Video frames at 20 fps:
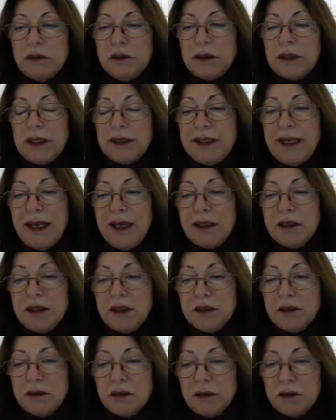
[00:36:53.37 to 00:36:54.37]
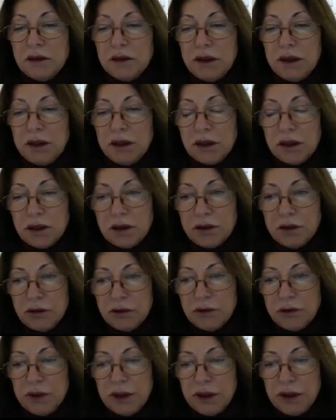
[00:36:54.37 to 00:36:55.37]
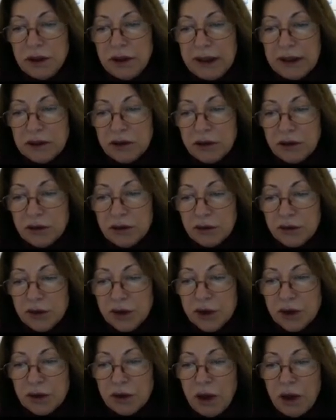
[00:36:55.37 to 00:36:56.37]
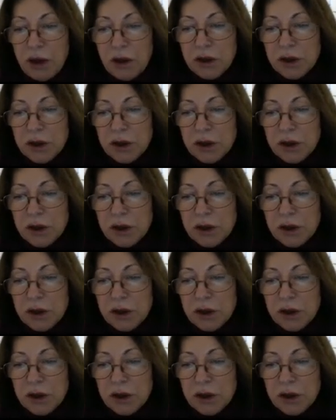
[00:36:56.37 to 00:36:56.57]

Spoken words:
connecting these 2 electrodes.